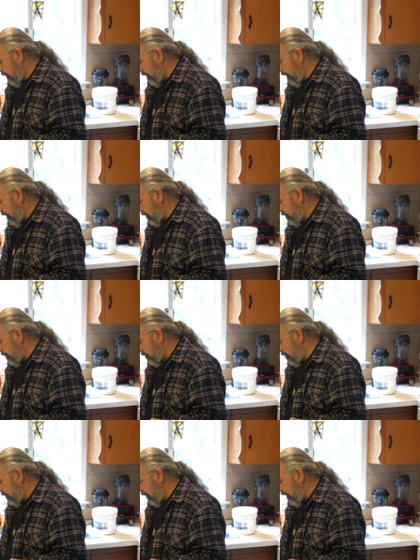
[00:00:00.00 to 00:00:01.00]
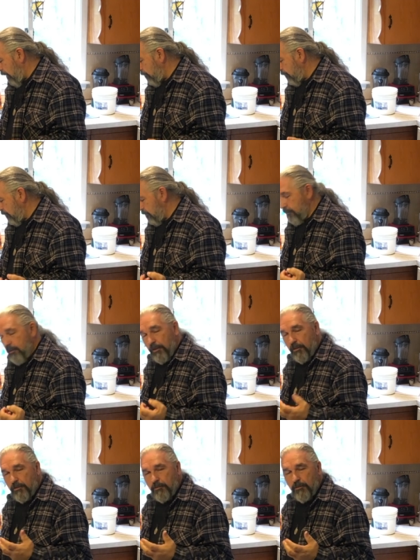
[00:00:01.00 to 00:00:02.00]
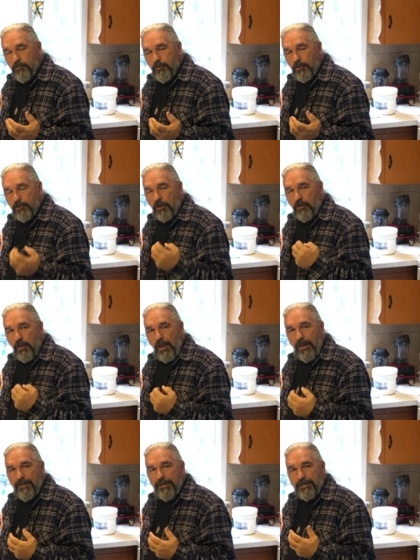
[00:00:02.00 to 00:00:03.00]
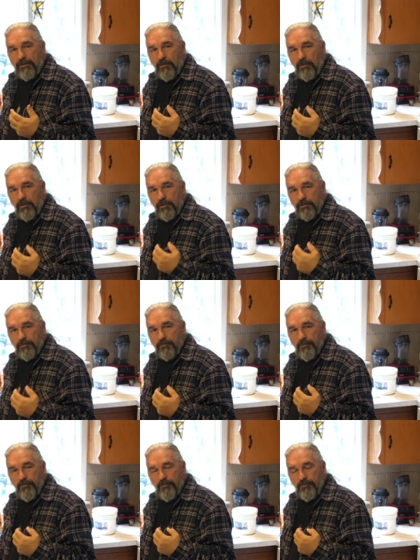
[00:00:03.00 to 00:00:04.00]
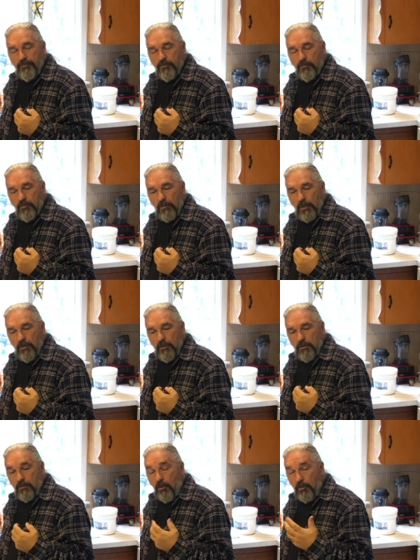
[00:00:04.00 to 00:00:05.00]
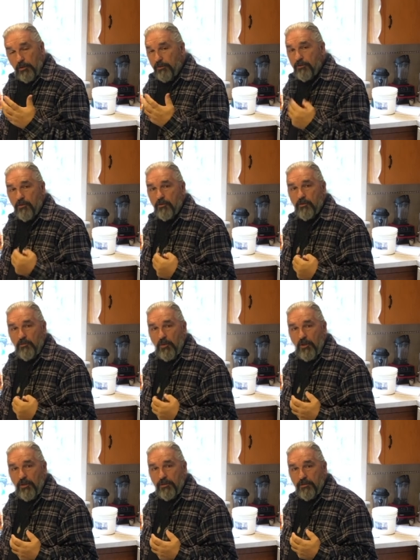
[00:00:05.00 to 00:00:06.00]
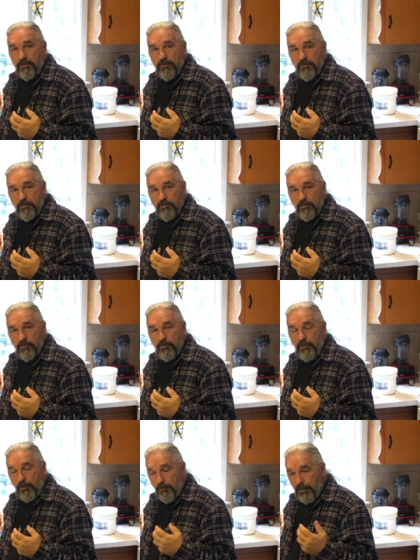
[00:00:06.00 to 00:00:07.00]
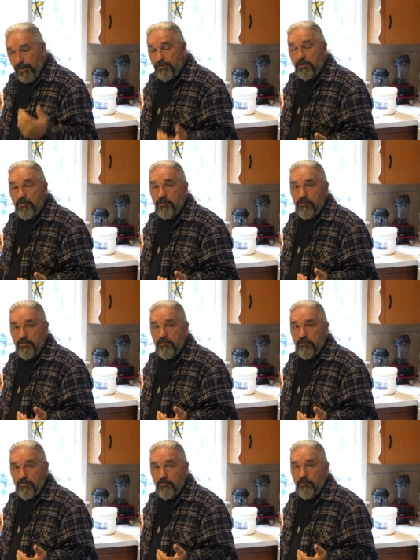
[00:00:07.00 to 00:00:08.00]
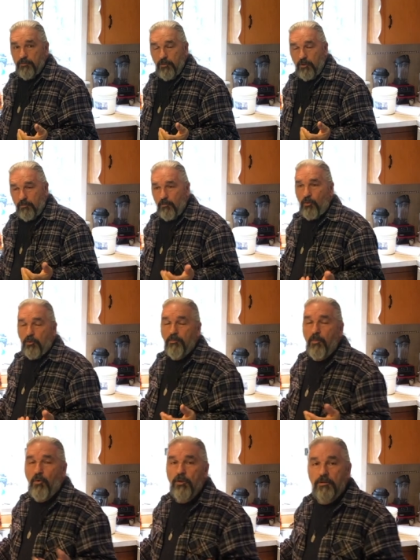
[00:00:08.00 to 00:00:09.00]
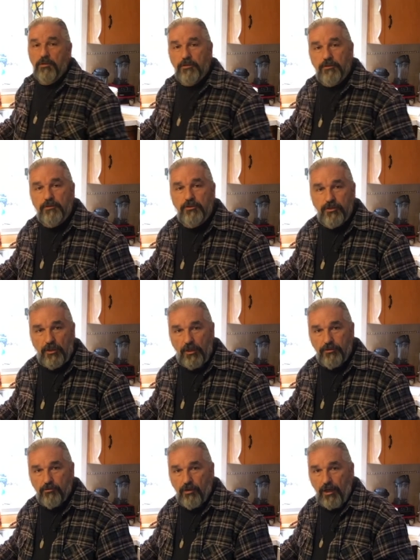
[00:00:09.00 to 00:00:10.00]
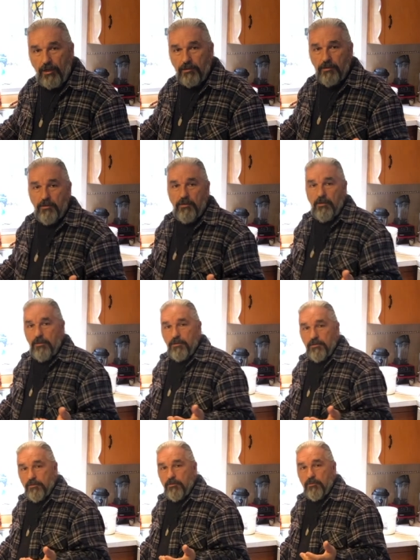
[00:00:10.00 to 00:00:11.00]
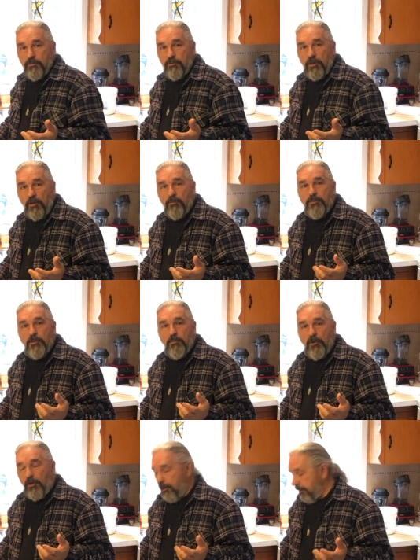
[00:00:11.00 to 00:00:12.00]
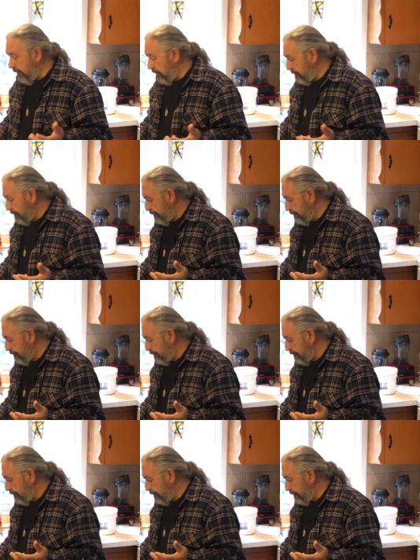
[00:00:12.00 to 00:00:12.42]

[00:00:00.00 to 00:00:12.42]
And it helps, it puts a lining on the whole internal body but basically, the, or more importantly, the GI tract to help the body